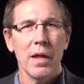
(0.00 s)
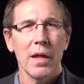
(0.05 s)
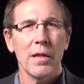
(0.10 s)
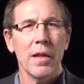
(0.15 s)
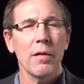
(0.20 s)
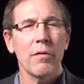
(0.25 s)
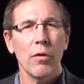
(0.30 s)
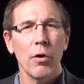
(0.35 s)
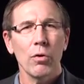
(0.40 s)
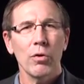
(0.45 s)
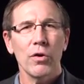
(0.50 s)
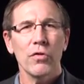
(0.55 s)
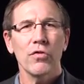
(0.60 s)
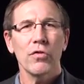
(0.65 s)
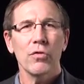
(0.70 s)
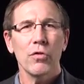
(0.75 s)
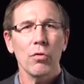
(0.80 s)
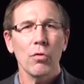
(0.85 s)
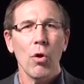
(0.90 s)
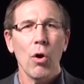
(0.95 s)
They
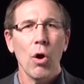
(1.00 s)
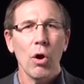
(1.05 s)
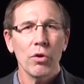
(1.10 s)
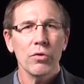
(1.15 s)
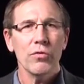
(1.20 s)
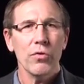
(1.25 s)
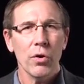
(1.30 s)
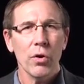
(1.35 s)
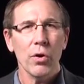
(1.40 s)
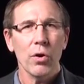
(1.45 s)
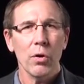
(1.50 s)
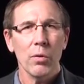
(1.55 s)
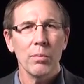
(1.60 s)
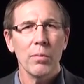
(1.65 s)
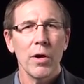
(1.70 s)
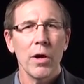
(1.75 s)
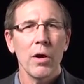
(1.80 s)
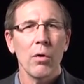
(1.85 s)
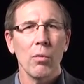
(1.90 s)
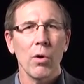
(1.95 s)
focus in the long
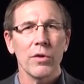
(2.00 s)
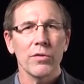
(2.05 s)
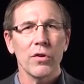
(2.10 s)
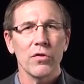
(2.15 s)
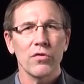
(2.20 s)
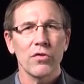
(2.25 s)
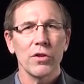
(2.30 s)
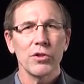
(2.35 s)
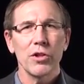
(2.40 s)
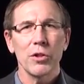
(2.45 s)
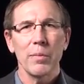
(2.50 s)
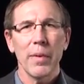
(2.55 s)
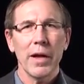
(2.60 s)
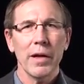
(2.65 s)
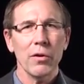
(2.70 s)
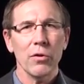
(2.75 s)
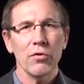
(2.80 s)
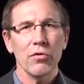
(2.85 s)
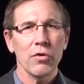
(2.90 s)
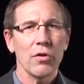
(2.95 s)
term while decision
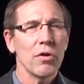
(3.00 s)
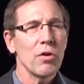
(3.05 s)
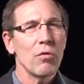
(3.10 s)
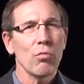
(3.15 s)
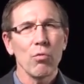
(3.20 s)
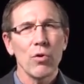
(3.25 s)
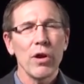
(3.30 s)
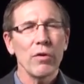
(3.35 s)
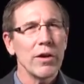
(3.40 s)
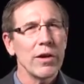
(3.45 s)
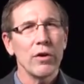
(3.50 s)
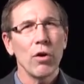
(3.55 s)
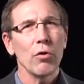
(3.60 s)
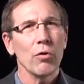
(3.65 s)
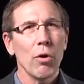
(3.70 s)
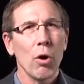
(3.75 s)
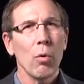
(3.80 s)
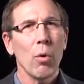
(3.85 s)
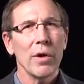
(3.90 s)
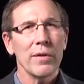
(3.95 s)
makers really
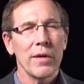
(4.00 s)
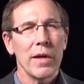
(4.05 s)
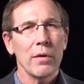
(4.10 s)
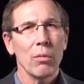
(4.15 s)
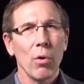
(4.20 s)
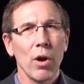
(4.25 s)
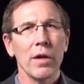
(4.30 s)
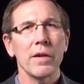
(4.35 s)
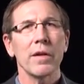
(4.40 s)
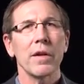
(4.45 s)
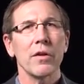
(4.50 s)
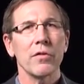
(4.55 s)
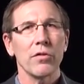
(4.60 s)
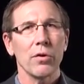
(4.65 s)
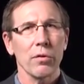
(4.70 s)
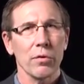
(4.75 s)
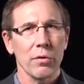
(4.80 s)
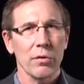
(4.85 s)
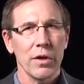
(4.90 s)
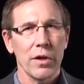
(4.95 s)
don't know what they want
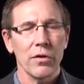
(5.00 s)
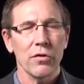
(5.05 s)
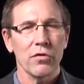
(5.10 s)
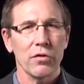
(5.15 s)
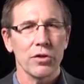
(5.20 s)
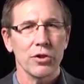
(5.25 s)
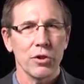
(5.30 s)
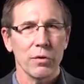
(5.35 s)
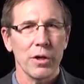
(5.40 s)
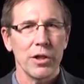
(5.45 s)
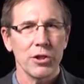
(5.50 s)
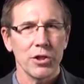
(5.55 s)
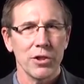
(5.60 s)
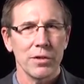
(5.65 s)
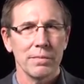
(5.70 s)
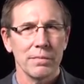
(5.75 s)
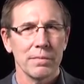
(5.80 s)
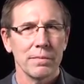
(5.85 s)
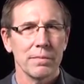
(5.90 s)
until they're in a situation.